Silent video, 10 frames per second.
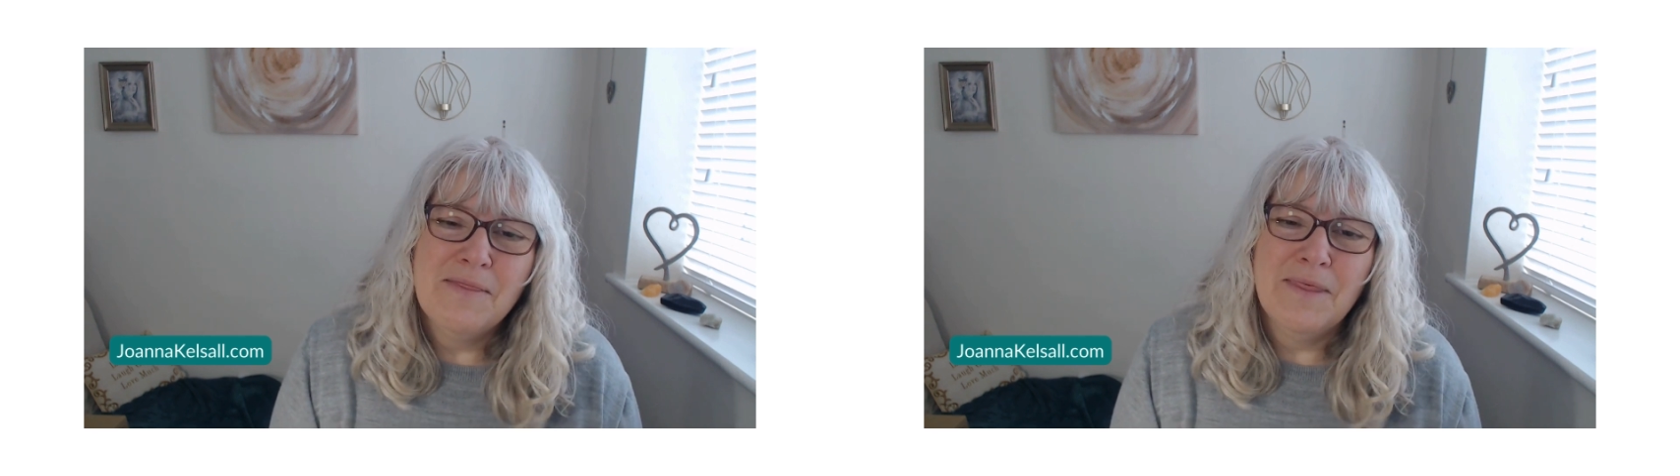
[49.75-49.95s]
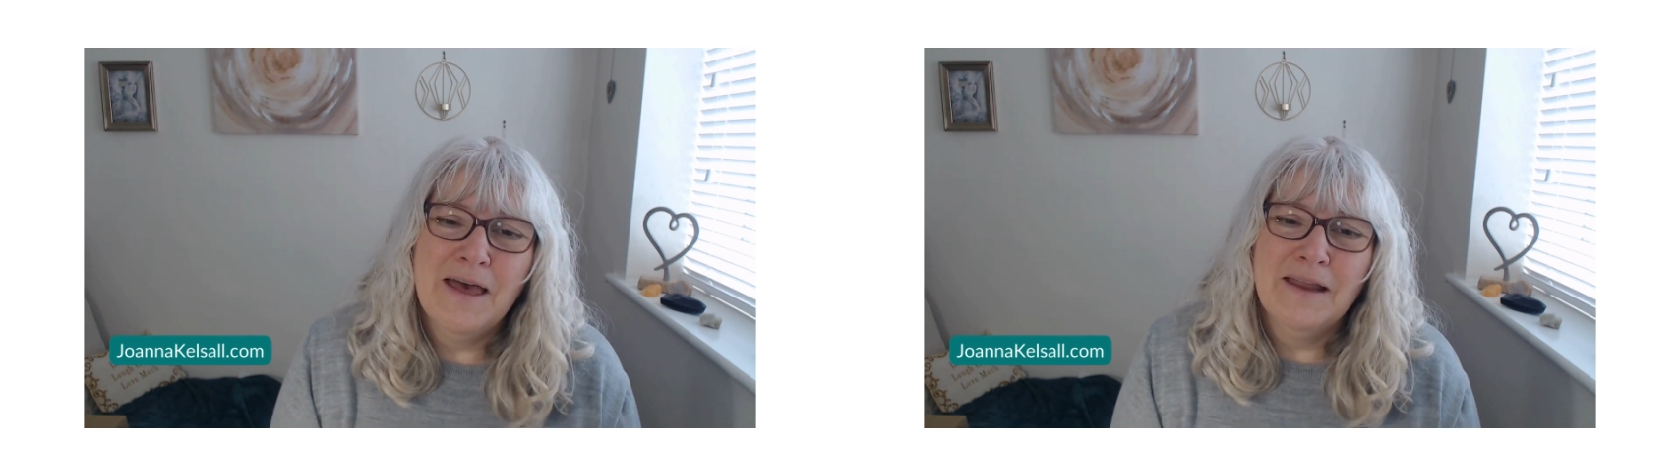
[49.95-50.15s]

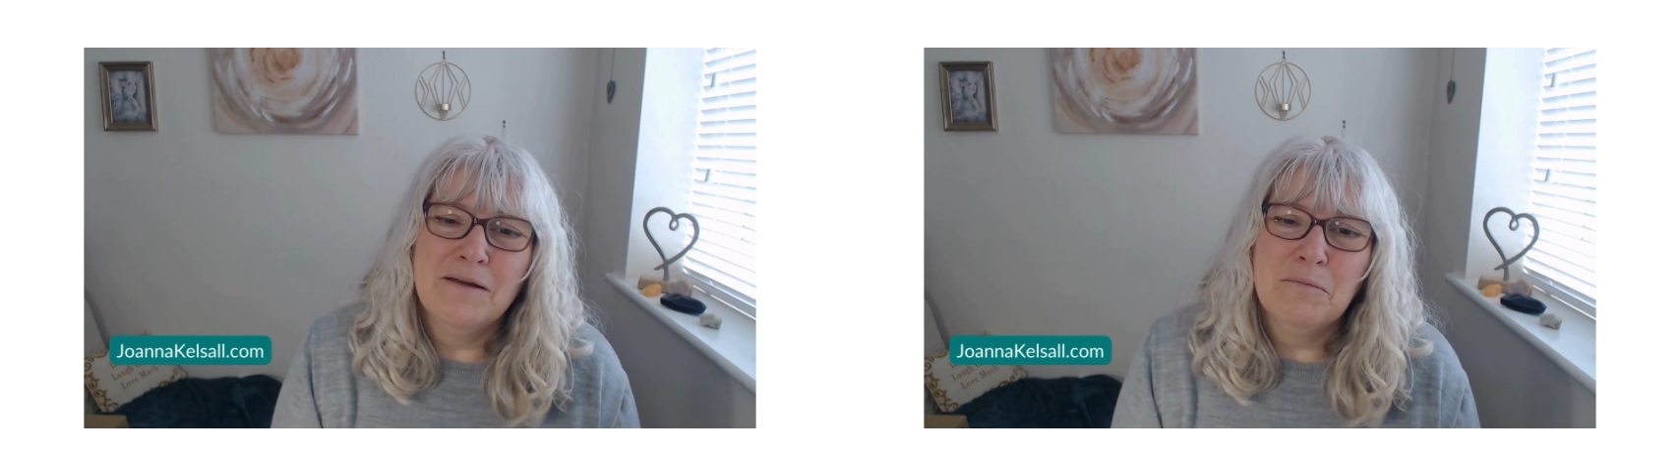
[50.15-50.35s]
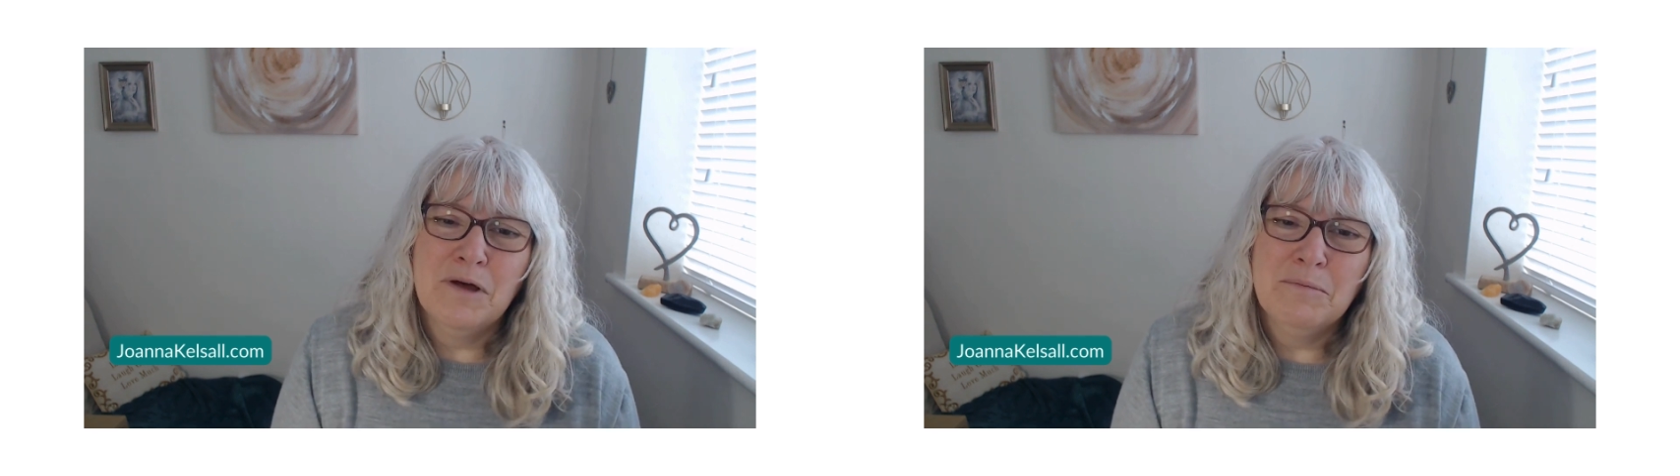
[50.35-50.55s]

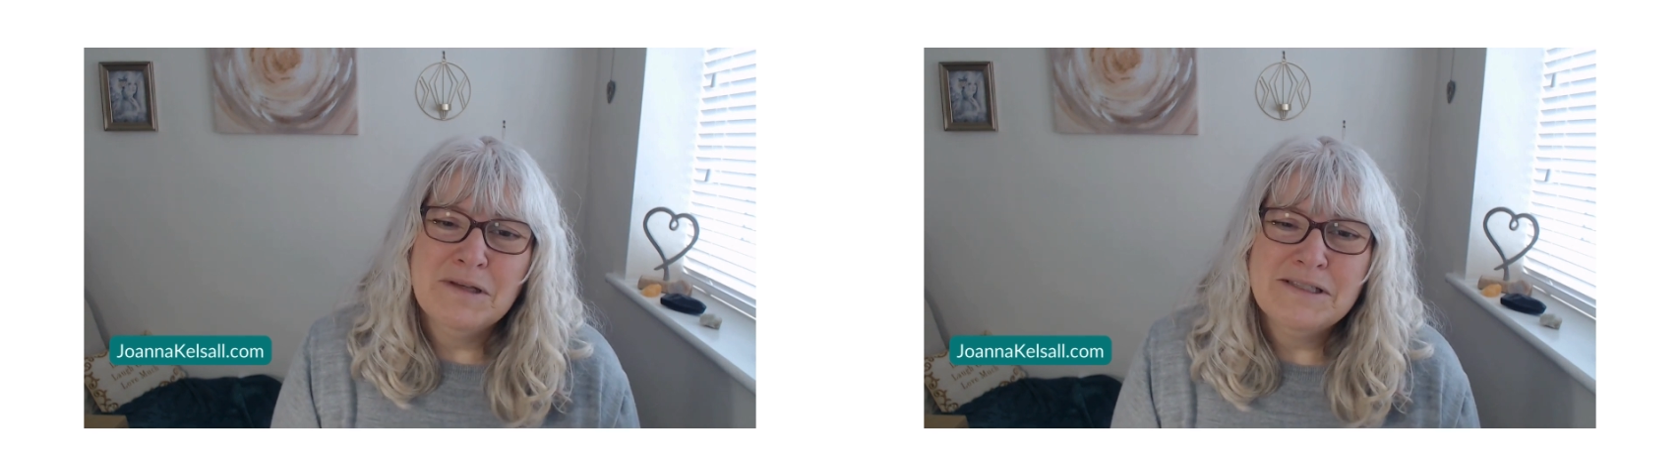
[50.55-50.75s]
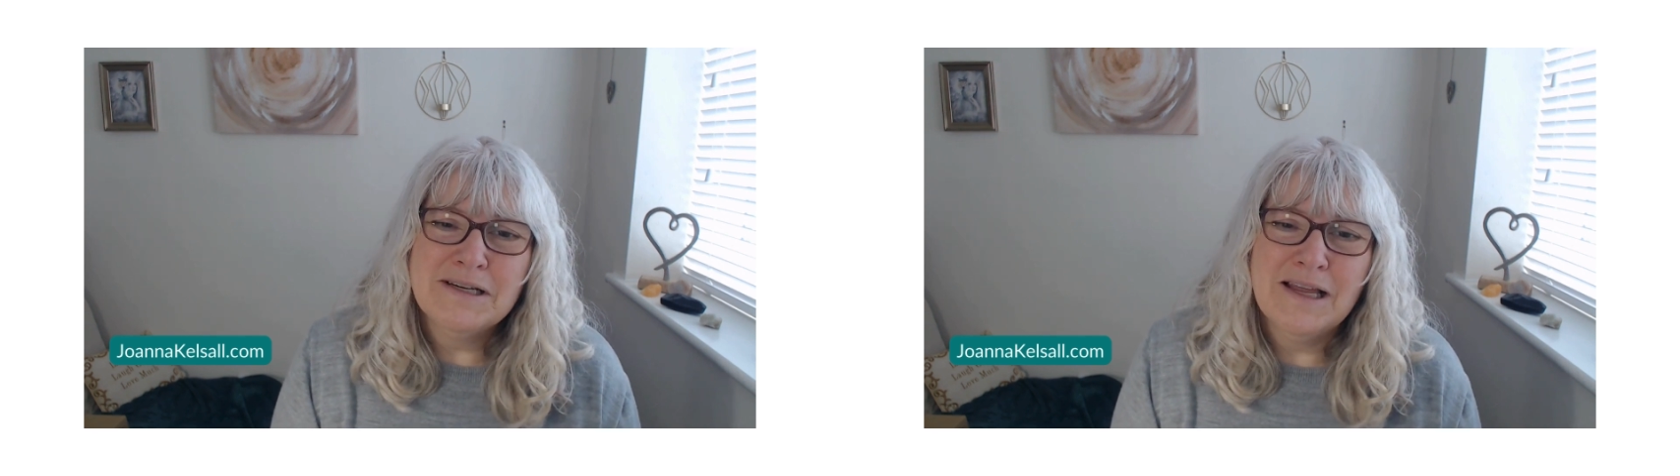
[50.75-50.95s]
then my
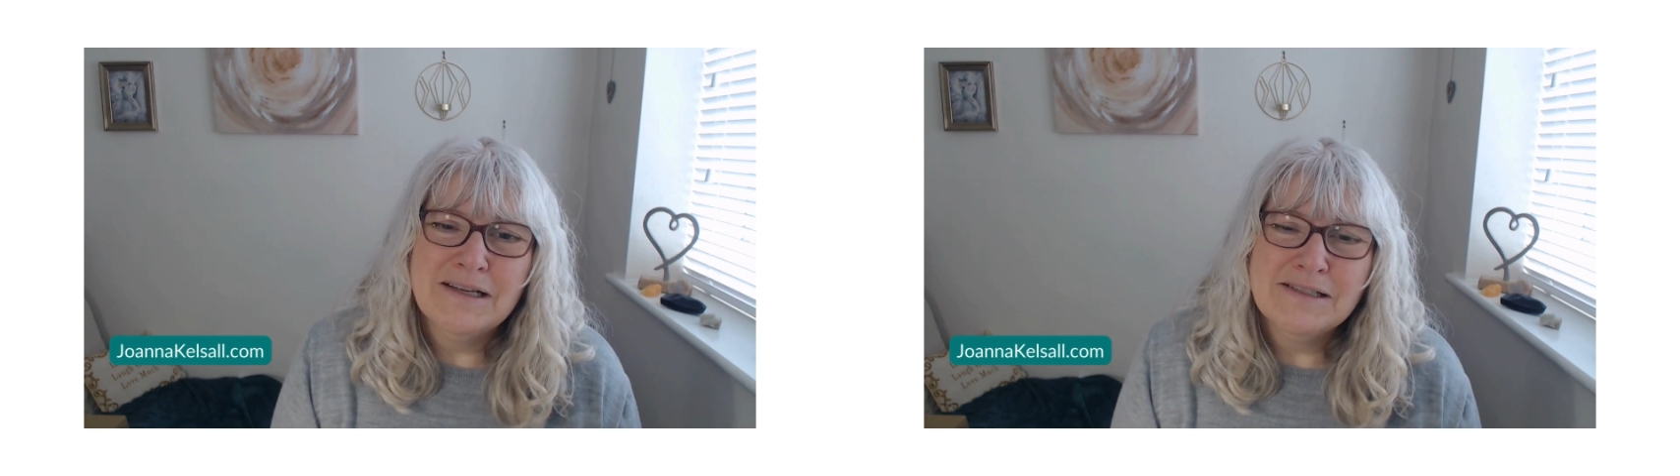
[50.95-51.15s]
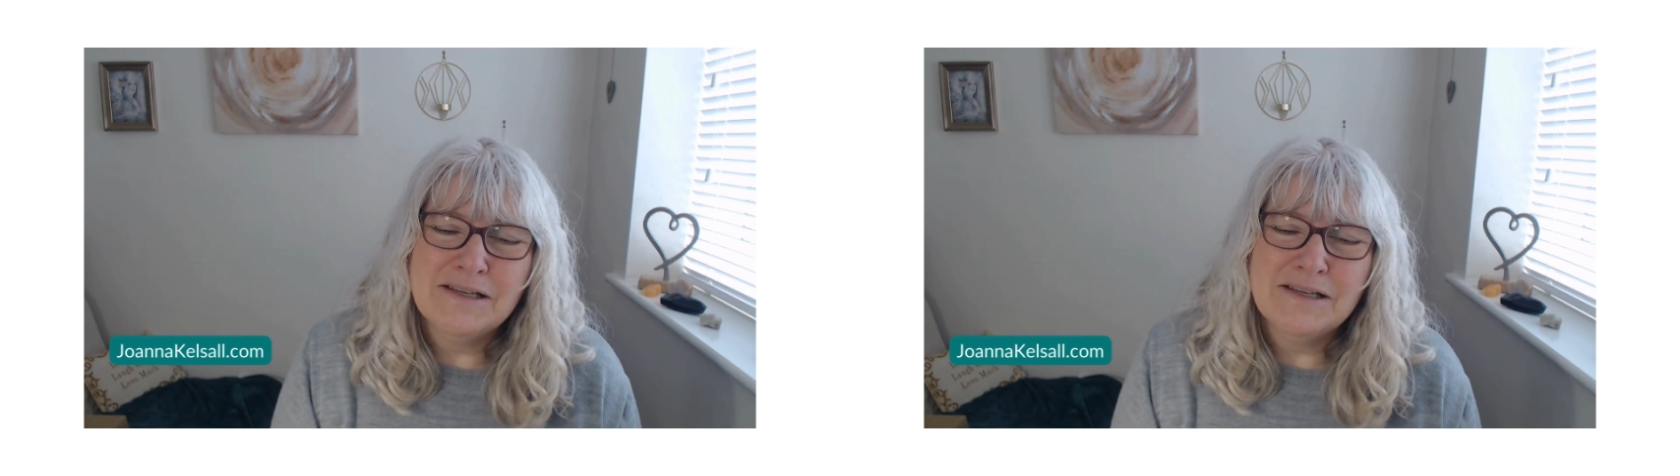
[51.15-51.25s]
masterclass